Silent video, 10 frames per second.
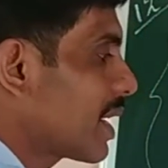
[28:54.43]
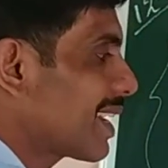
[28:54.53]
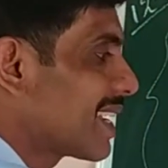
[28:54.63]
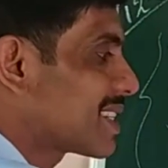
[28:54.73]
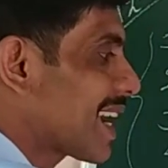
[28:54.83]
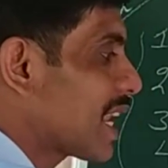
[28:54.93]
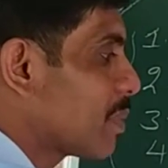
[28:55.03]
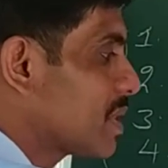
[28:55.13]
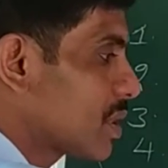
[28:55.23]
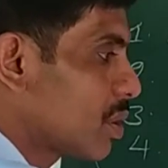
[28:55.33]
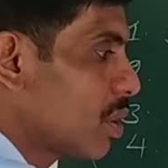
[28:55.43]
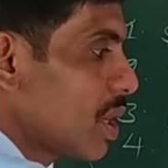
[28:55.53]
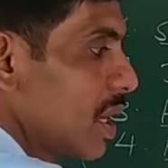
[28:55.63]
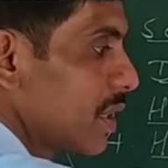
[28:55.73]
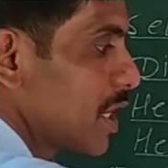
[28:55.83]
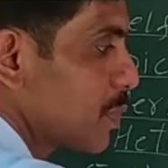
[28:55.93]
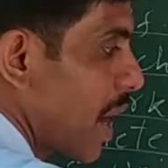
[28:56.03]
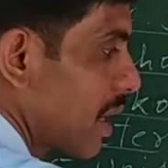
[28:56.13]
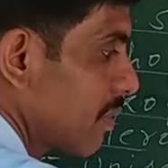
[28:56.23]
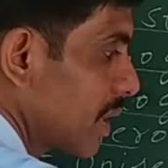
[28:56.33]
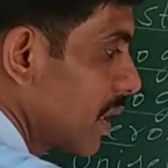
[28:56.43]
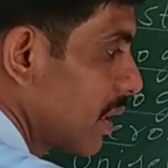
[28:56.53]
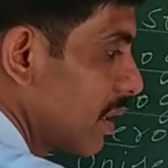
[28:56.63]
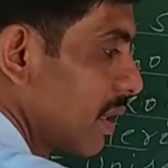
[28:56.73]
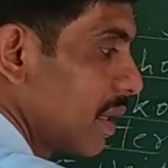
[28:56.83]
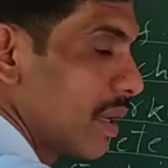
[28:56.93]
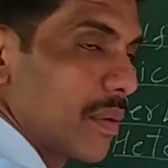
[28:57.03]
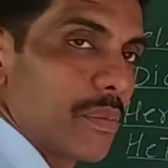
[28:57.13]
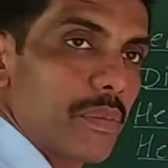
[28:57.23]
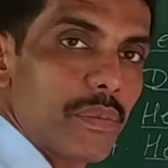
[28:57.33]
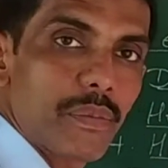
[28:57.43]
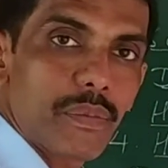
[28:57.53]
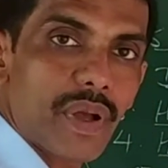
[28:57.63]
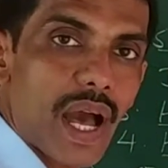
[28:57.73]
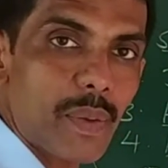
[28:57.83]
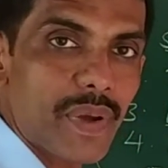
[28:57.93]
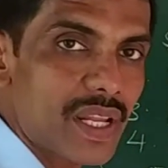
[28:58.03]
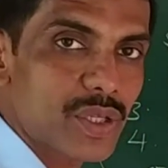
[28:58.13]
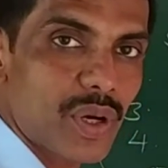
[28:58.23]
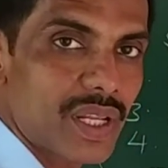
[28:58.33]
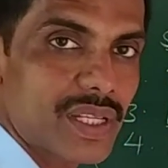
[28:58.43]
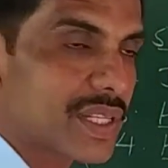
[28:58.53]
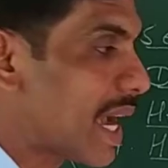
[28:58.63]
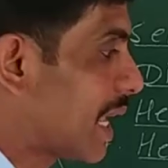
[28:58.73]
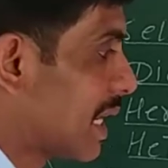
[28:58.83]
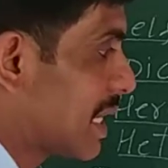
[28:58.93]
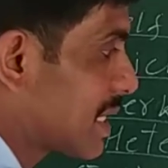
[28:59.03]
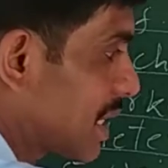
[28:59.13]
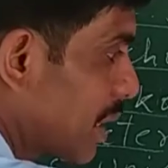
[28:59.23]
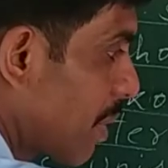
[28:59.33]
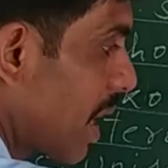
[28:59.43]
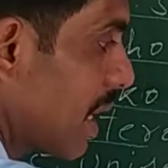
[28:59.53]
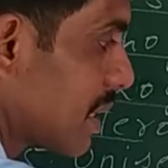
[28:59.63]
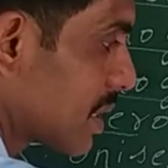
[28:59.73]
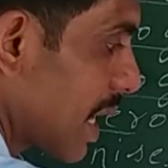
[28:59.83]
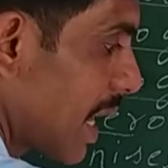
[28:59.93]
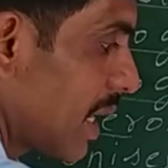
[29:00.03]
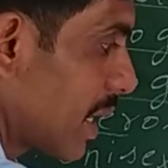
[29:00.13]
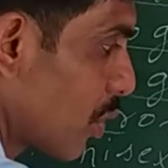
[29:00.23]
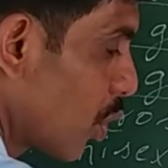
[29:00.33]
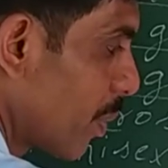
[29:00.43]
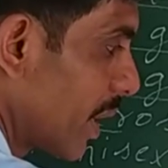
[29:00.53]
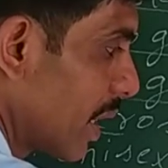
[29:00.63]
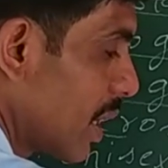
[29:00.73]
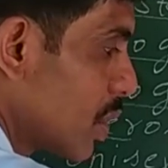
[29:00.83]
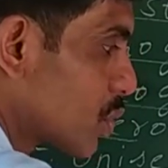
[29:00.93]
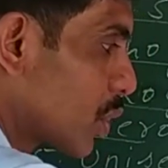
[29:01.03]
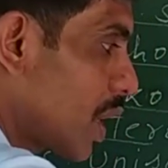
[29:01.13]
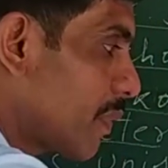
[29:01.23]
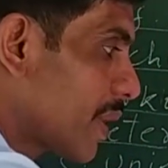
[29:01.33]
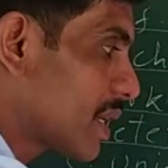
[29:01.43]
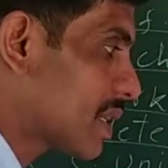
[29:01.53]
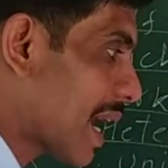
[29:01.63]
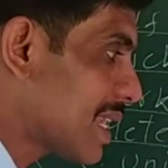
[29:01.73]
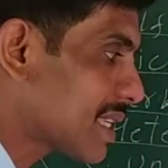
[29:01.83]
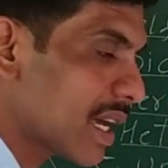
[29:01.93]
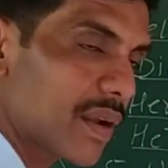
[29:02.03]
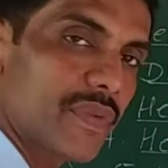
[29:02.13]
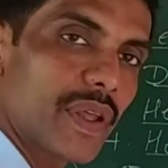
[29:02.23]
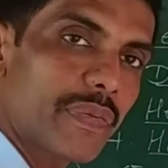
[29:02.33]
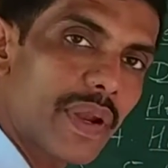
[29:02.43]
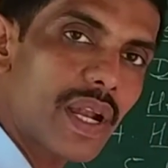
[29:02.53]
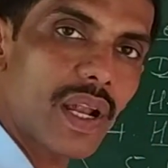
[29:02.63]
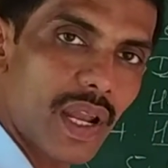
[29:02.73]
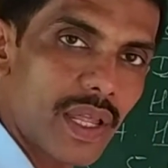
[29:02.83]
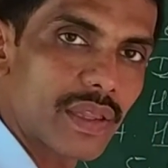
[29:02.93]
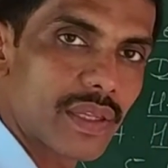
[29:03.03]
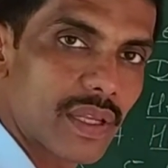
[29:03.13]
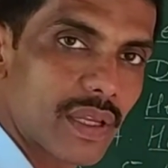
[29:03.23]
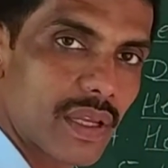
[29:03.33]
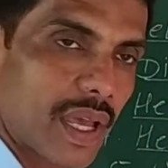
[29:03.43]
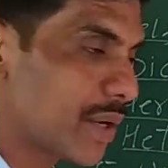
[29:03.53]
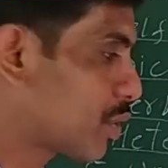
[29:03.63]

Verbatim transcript: Styling means you know this part of the carpel is called style. Stigma, style and ovary. So if styles are of different length, hetero means